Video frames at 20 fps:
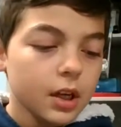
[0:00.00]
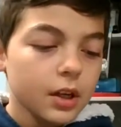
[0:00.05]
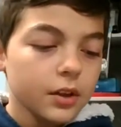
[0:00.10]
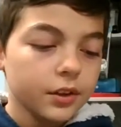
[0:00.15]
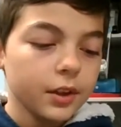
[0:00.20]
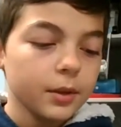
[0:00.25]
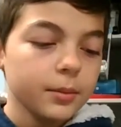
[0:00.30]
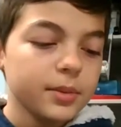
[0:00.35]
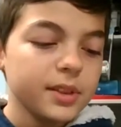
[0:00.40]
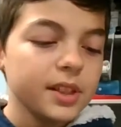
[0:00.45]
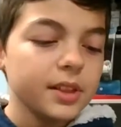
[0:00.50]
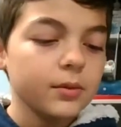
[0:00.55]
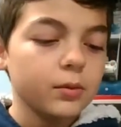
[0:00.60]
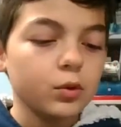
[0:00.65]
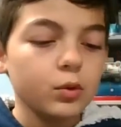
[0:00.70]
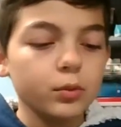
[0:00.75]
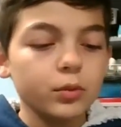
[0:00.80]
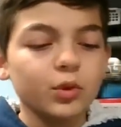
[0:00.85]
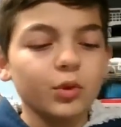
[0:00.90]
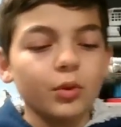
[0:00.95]
Dempsey in
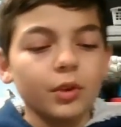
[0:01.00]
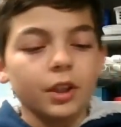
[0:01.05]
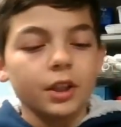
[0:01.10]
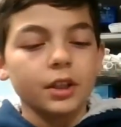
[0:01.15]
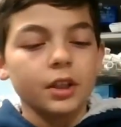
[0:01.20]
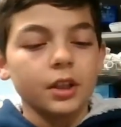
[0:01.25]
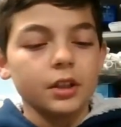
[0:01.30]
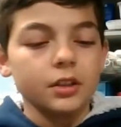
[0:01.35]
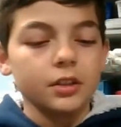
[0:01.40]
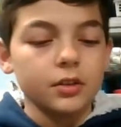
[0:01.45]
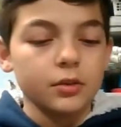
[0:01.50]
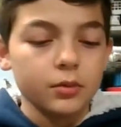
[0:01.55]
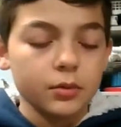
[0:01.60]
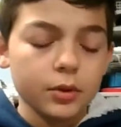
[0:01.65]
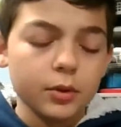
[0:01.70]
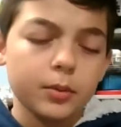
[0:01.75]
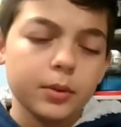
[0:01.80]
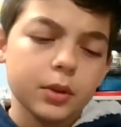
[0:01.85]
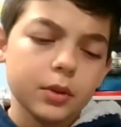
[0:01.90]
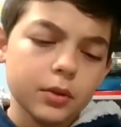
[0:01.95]
room 20 gets
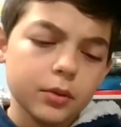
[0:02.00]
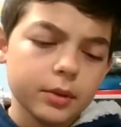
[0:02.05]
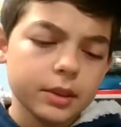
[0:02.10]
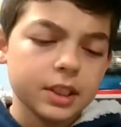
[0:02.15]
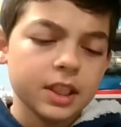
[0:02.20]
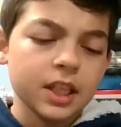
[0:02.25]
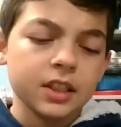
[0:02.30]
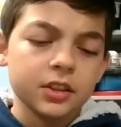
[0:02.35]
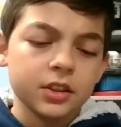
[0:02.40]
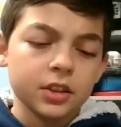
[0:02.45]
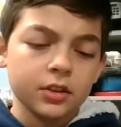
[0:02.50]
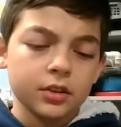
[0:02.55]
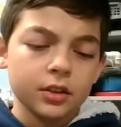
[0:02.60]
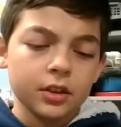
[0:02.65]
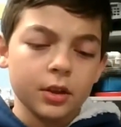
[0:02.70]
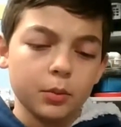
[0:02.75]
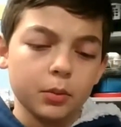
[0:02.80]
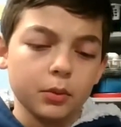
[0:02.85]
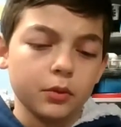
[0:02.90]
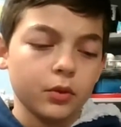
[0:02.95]
to be the recess teacher
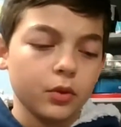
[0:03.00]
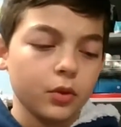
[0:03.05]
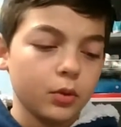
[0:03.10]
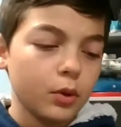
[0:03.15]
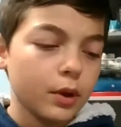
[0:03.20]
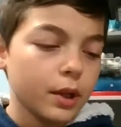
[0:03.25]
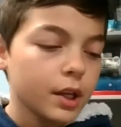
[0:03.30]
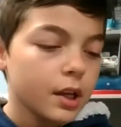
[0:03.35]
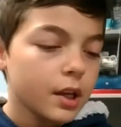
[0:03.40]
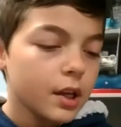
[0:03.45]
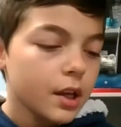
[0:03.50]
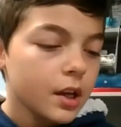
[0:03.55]
helper for the week.